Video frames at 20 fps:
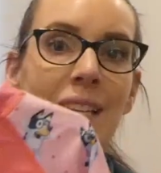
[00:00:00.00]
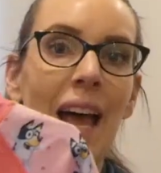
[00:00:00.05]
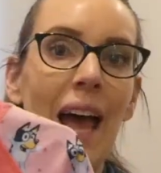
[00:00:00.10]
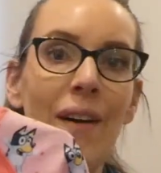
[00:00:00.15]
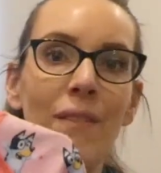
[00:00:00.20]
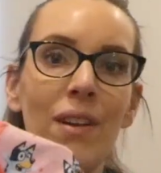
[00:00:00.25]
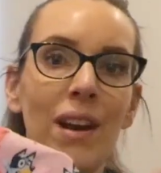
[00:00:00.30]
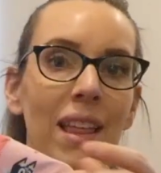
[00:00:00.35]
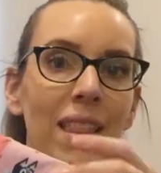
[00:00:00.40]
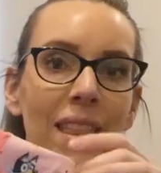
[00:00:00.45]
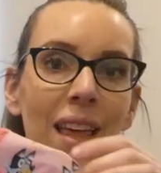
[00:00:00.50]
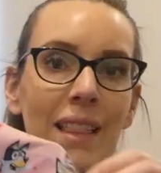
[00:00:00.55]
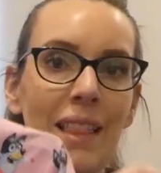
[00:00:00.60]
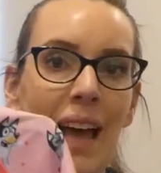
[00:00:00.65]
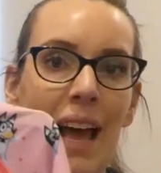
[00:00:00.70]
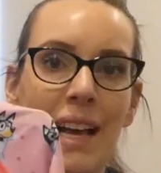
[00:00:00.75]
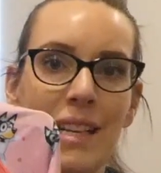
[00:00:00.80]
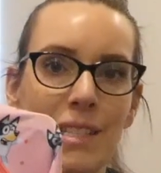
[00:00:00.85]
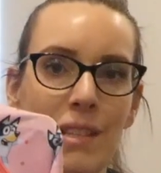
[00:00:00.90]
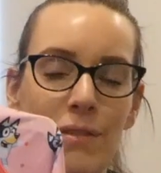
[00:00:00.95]
have anything
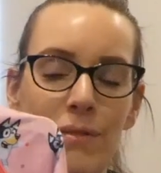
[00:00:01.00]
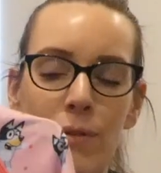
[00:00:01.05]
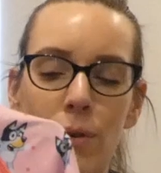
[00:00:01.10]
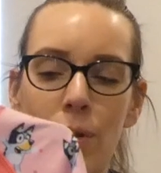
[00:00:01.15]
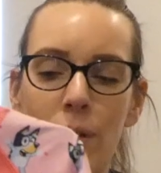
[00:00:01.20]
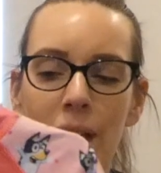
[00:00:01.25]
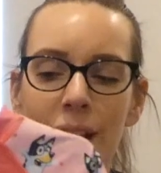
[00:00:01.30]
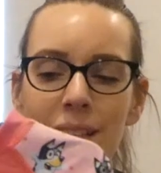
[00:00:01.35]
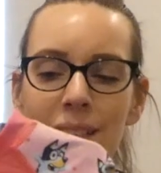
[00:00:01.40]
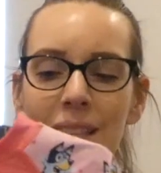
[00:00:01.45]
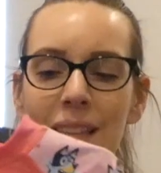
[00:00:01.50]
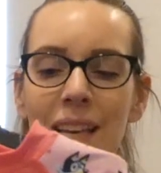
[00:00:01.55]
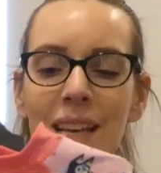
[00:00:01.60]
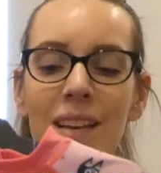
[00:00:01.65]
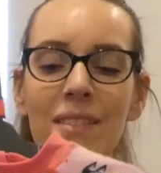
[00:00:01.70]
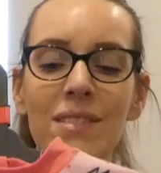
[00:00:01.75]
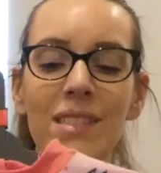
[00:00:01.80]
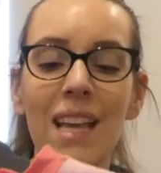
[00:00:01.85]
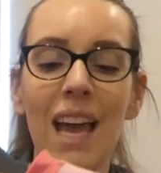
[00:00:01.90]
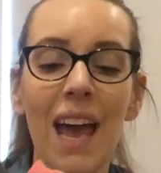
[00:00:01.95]
that has the full length
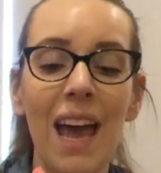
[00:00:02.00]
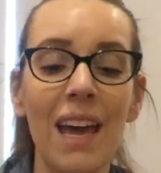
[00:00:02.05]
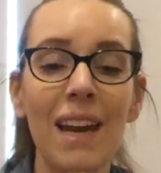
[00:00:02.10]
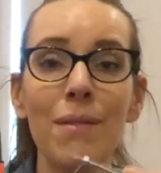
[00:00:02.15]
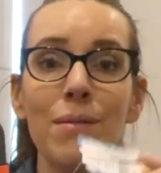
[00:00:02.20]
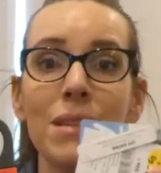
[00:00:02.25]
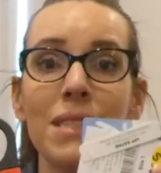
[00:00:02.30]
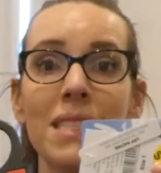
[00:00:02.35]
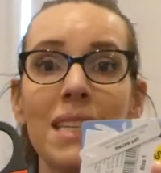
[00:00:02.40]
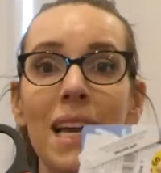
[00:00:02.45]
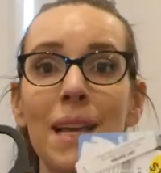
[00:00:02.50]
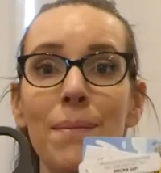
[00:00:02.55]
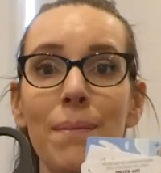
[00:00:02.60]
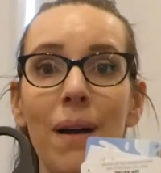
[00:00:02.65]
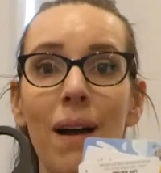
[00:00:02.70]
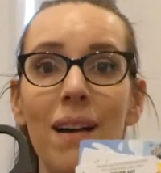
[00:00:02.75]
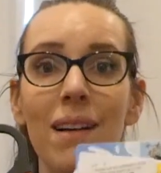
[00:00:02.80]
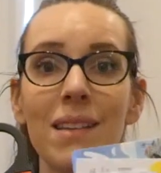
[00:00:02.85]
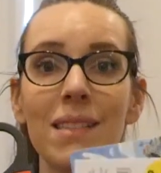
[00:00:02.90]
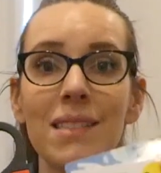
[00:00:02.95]
sleeves, and it was $10.
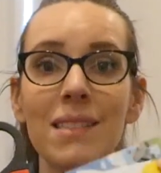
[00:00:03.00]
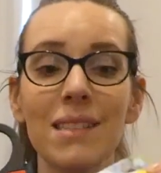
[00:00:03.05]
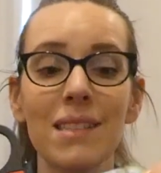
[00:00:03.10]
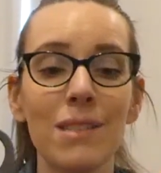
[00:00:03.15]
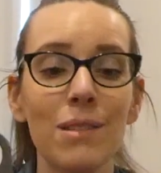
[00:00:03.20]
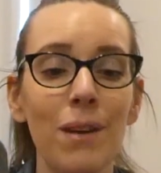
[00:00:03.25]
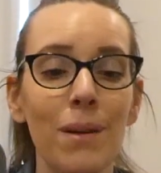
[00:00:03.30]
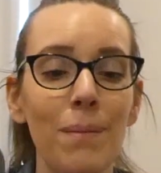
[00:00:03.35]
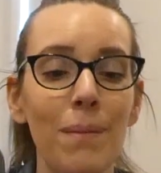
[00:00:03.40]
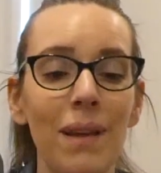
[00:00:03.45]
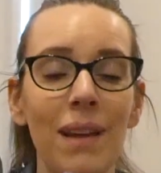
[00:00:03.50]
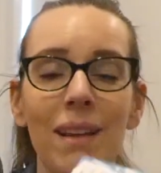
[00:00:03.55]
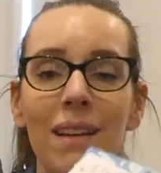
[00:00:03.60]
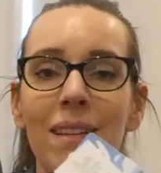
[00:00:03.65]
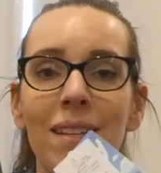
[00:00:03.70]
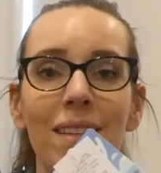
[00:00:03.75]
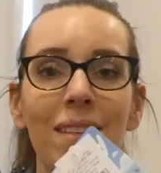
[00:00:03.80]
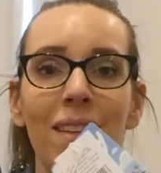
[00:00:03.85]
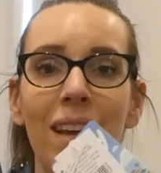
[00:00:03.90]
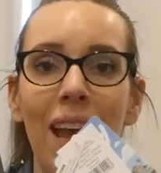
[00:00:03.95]
So I
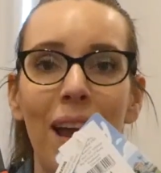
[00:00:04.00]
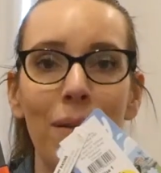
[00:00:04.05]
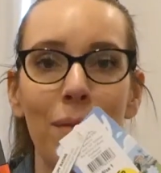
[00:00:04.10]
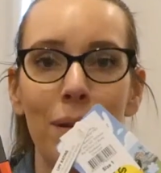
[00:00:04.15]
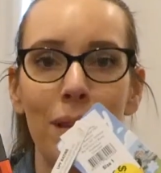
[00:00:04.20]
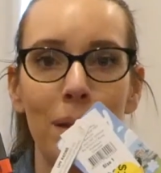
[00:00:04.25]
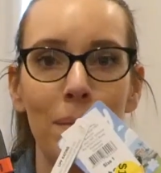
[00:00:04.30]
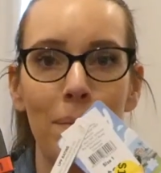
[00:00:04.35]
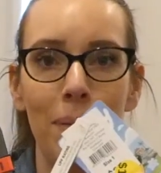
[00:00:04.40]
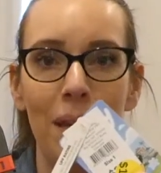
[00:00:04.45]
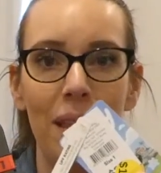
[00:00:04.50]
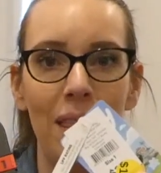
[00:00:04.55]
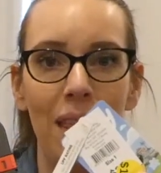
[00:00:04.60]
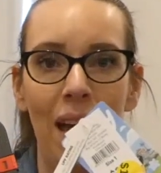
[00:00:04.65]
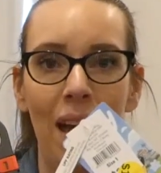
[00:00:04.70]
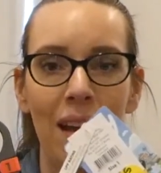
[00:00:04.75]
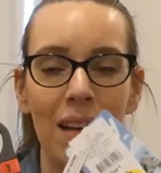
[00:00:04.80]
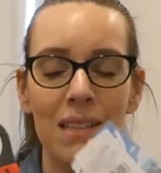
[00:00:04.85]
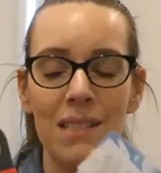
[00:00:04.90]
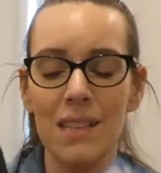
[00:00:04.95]
mean, you can't really beat
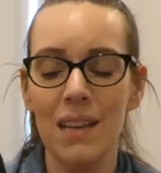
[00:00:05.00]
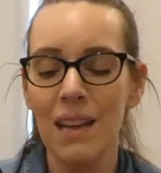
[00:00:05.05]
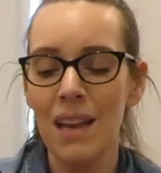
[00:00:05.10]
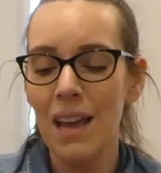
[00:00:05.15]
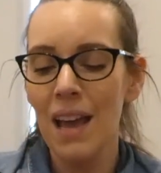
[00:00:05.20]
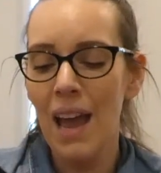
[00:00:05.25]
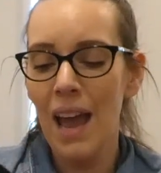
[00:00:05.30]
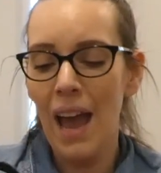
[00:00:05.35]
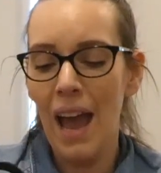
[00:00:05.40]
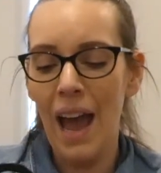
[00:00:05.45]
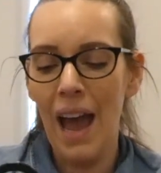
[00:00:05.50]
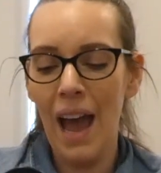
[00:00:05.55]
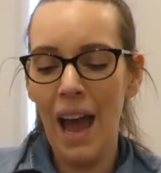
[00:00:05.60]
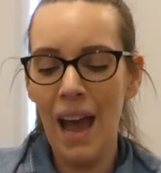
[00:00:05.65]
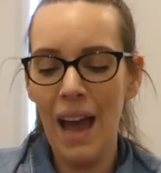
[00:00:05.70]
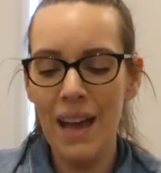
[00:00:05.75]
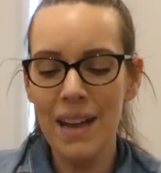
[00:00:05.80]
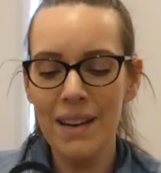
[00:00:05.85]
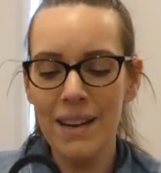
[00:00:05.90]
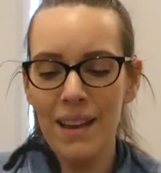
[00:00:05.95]
that.
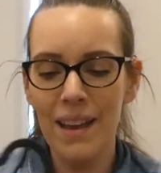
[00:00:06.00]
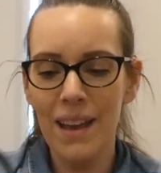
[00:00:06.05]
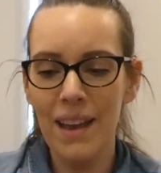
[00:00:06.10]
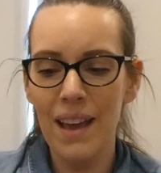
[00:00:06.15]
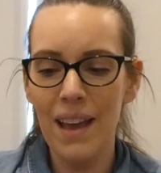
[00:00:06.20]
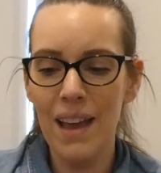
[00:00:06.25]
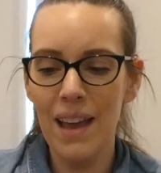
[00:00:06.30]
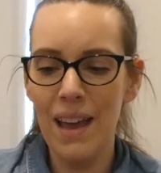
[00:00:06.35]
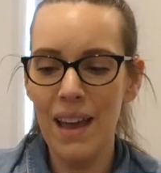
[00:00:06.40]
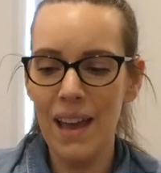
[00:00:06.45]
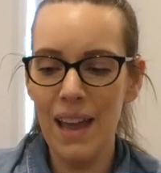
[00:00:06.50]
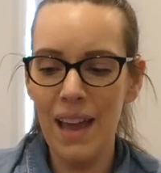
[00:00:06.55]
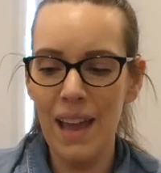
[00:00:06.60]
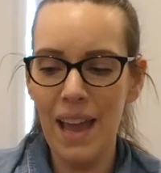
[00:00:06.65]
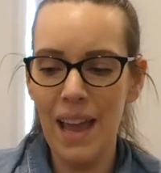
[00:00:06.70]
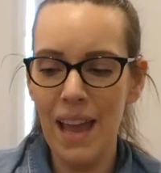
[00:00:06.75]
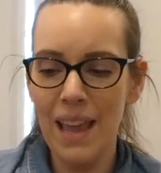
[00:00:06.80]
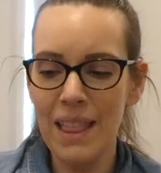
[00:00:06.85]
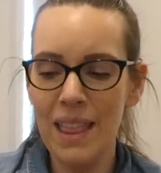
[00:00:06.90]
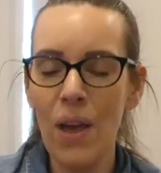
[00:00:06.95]
And
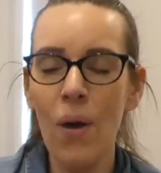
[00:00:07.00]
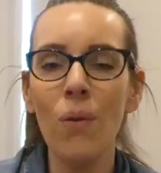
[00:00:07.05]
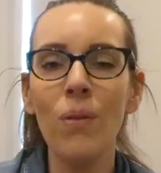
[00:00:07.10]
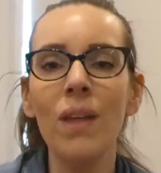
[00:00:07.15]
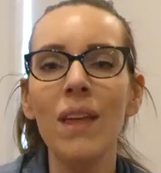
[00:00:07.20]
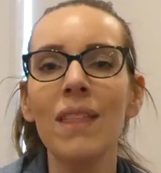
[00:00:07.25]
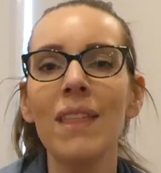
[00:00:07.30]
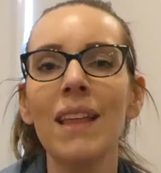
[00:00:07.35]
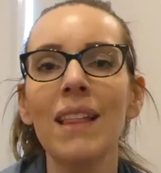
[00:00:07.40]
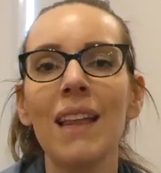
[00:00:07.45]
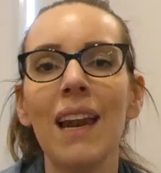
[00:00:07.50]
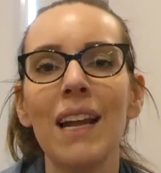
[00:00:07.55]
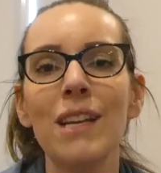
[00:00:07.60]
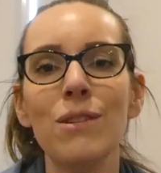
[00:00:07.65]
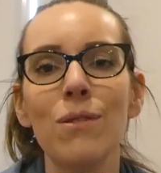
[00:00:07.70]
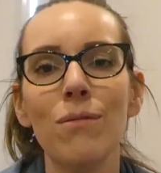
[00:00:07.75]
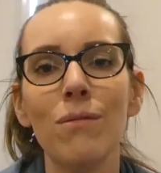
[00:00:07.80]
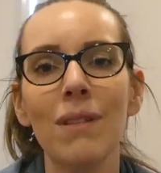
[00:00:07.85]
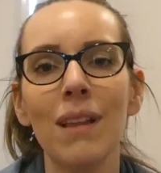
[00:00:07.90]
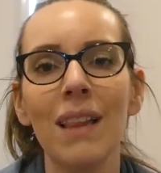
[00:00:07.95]
the only thing that I
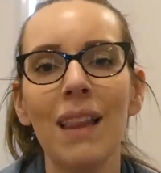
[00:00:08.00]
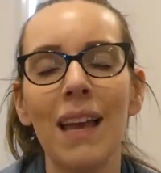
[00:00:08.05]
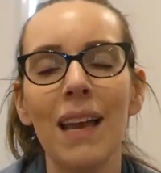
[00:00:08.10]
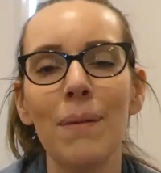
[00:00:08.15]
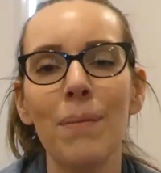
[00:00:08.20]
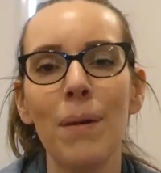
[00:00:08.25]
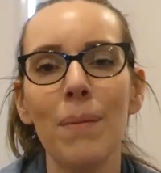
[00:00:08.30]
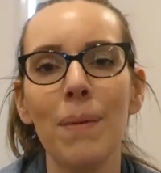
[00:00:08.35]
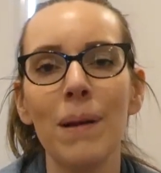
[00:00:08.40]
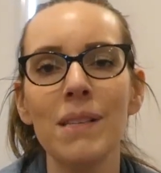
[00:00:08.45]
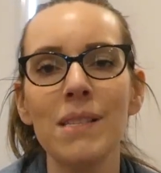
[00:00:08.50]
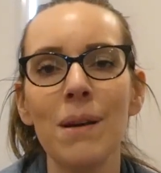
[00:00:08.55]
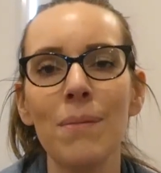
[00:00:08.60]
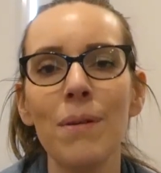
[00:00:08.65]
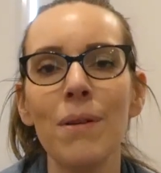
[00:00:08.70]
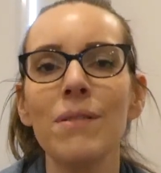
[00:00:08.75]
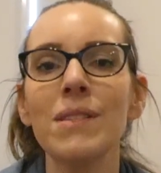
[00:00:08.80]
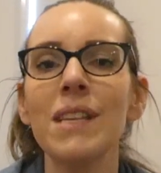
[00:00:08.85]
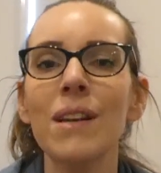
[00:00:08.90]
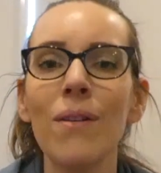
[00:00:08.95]
don't really like about Big
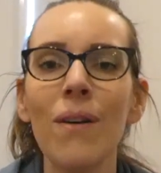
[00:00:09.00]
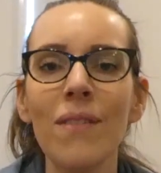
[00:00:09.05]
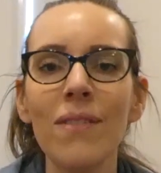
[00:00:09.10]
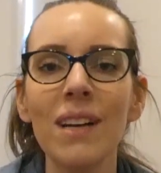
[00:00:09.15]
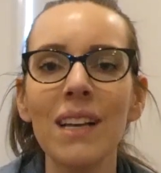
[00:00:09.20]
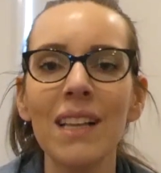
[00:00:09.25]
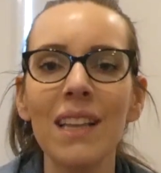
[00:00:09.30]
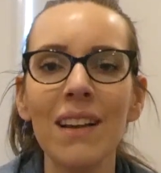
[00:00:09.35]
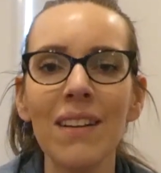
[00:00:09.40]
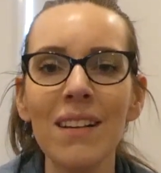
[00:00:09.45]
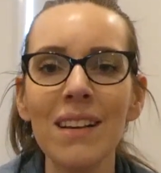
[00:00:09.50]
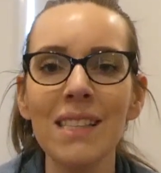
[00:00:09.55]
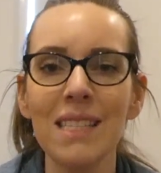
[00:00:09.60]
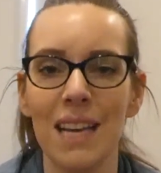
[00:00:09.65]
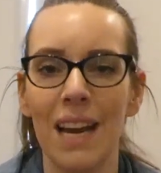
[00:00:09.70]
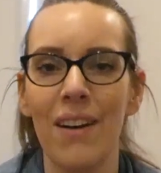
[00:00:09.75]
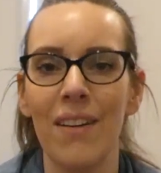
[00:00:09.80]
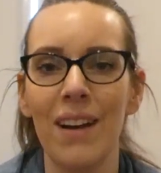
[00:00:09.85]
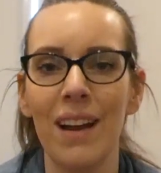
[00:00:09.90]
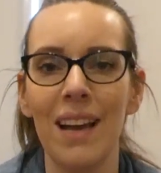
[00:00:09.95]
W is they don't have a clearance
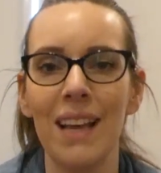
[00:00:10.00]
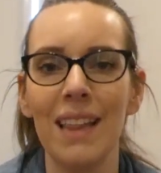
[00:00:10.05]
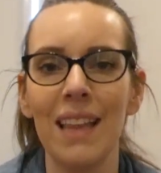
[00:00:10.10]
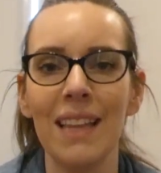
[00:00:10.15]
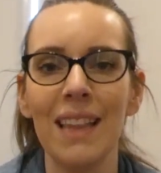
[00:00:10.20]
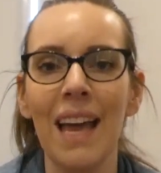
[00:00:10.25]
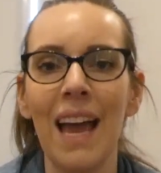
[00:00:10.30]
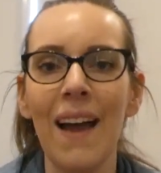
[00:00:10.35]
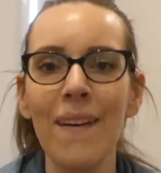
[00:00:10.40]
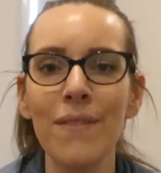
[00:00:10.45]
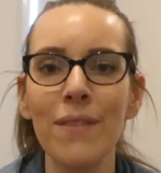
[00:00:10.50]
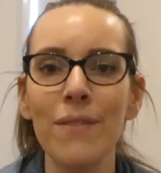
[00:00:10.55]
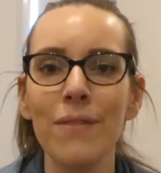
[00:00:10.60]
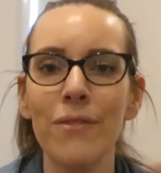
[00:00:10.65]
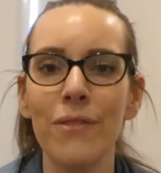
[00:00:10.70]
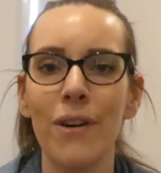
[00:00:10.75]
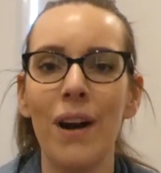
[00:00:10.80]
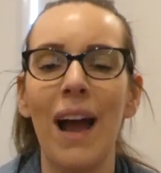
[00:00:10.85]
area. Like, they have them for